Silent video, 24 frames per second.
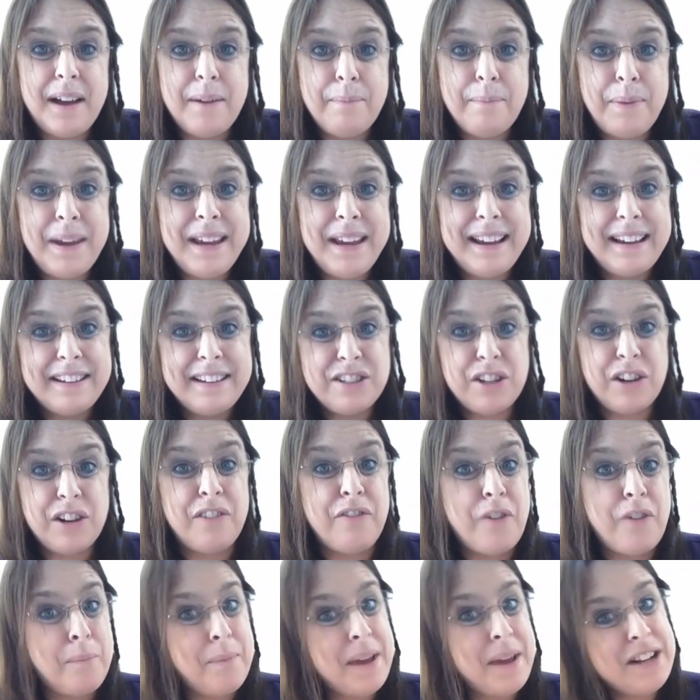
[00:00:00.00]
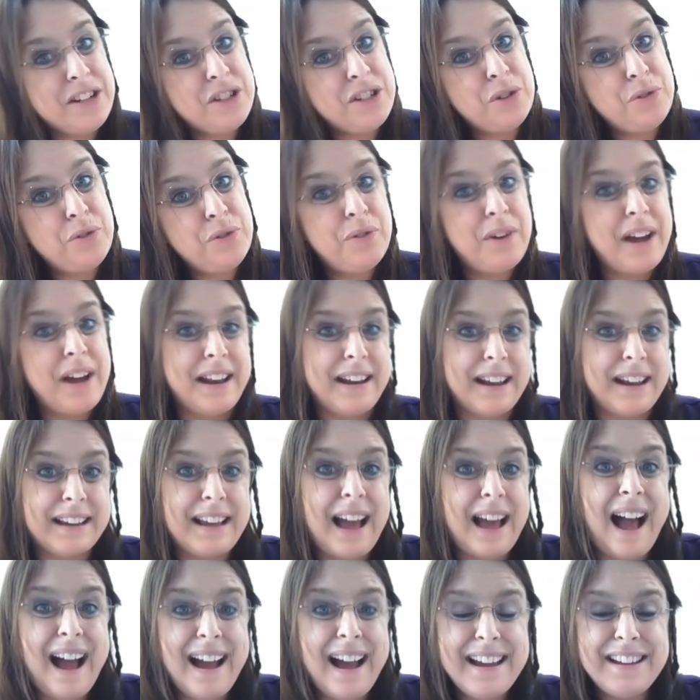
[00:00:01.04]
Being a sort of a mentor and a
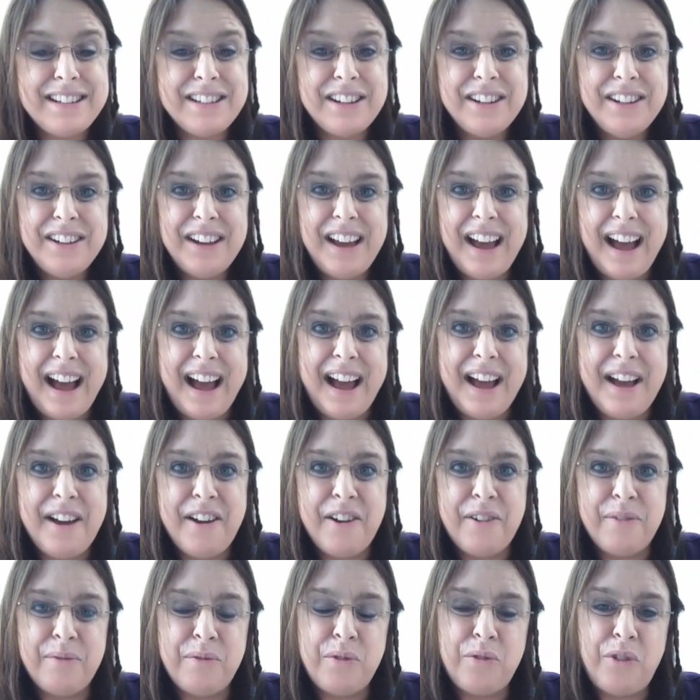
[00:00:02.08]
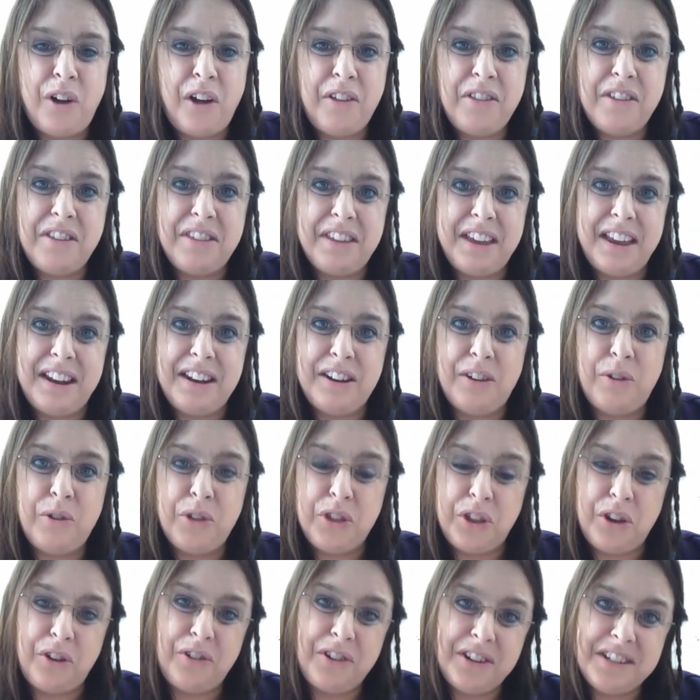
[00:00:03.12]
guide rather than
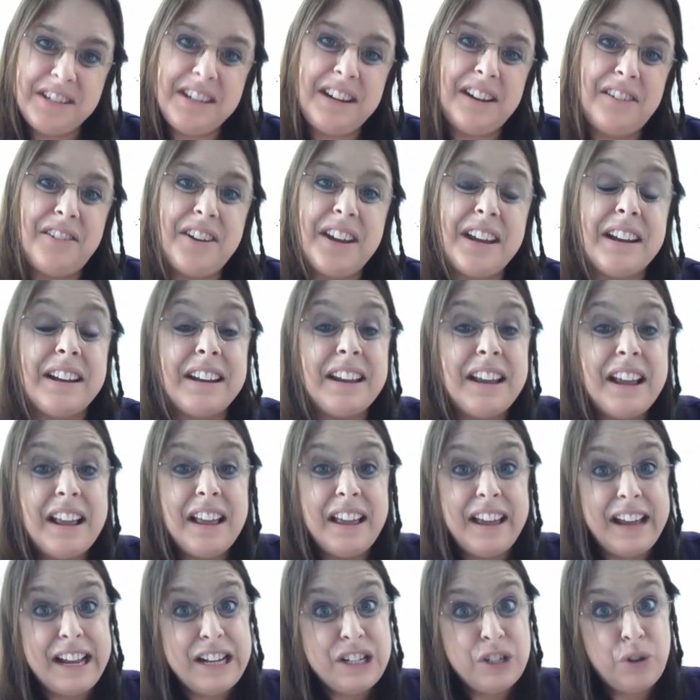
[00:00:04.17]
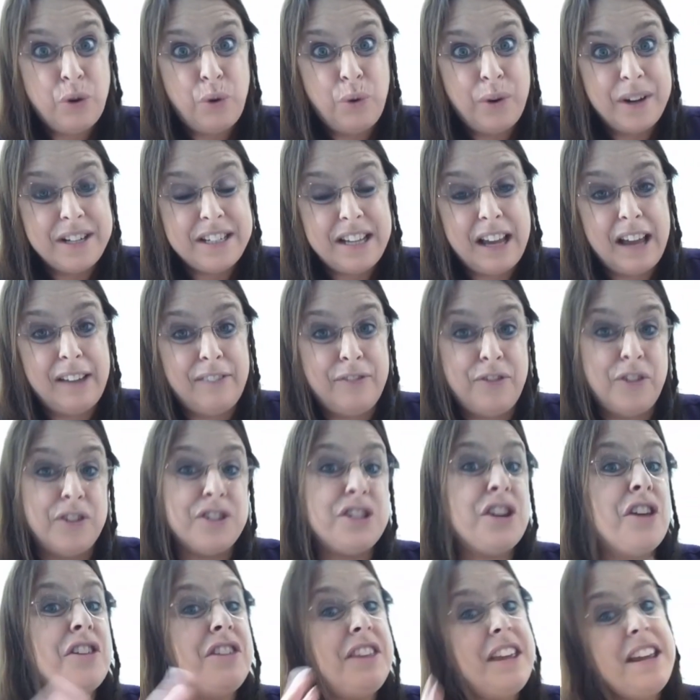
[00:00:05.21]
authoritarian. It's always helpful.
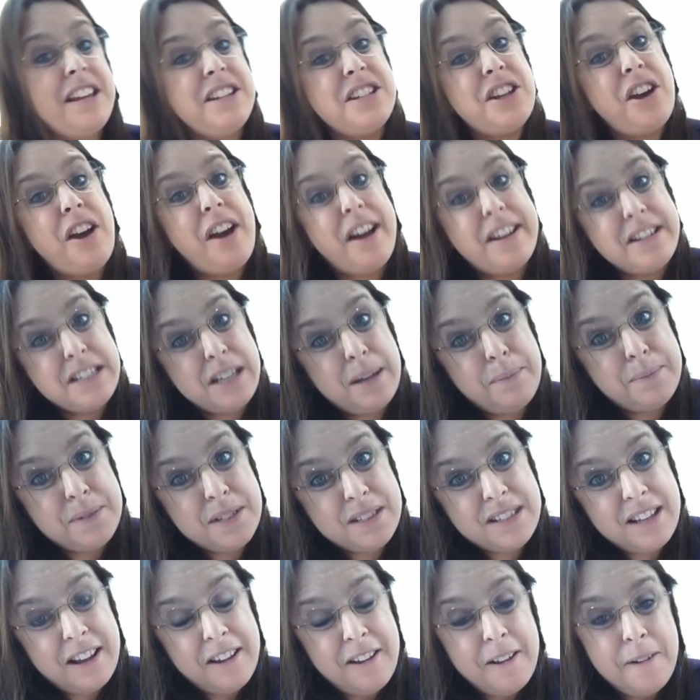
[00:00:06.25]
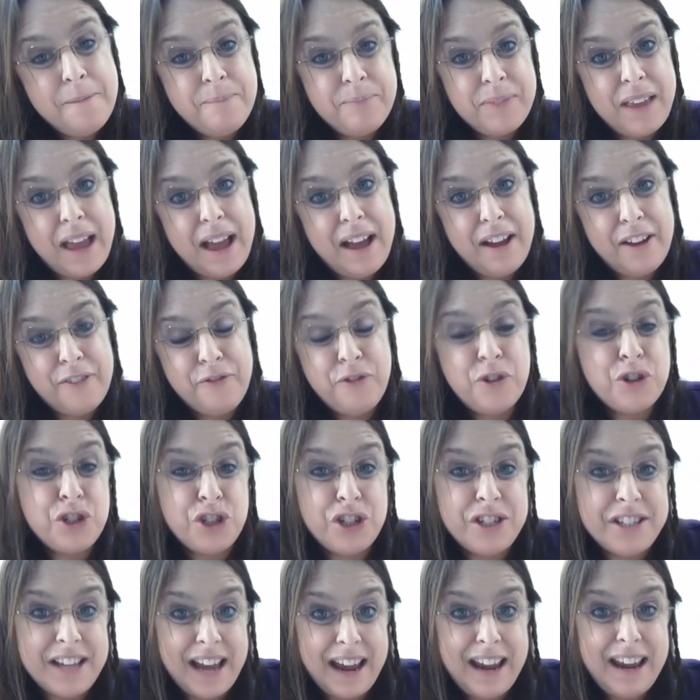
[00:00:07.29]
So these are our tips for
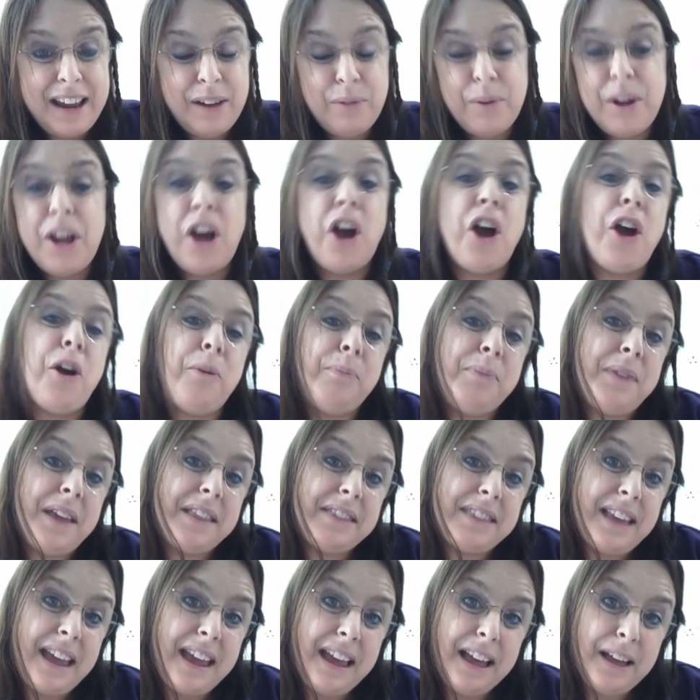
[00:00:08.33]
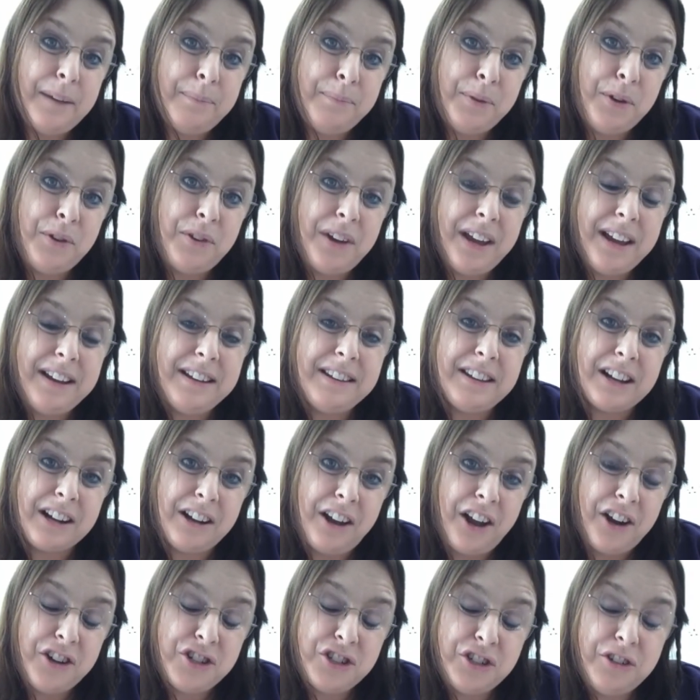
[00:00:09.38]
today. We hope that they help you in the
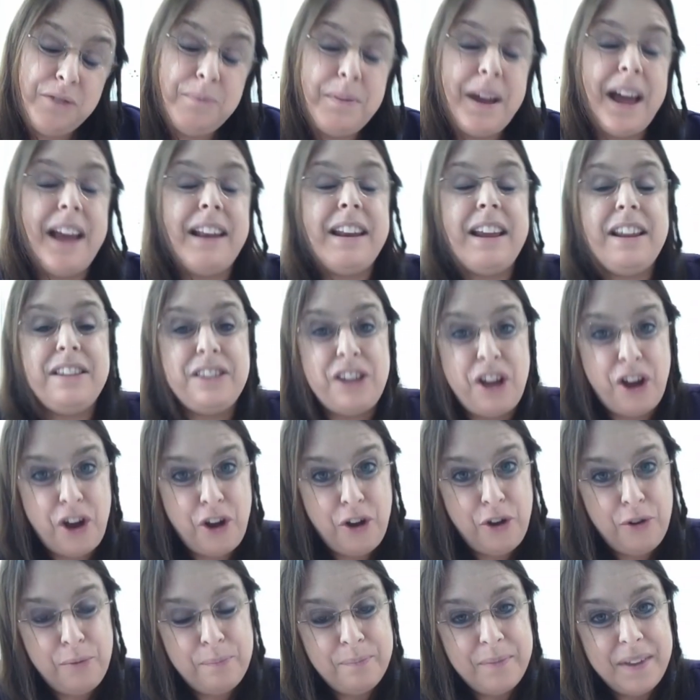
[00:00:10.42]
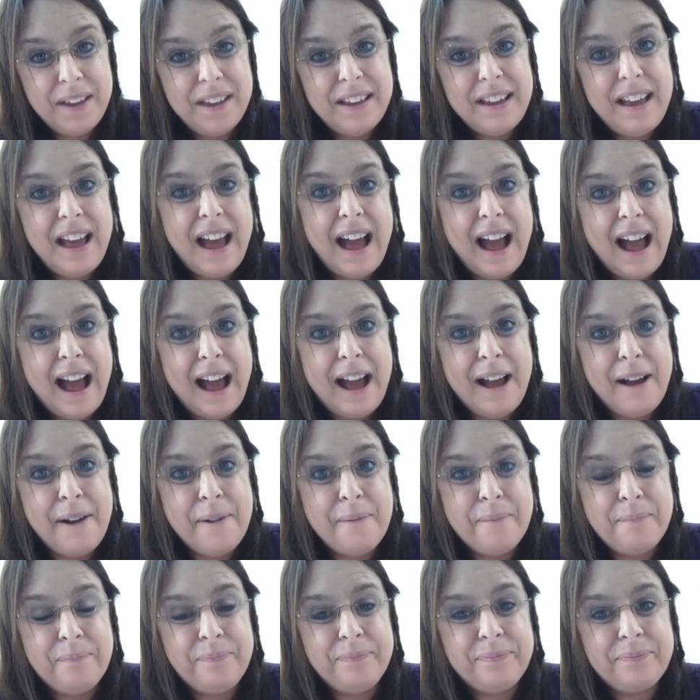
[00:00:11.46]
classroom and in the home.
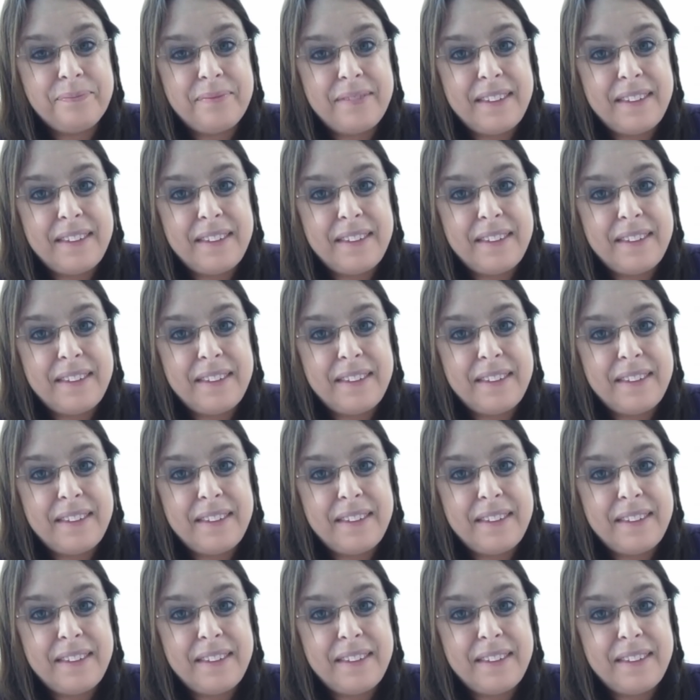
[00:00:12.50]
And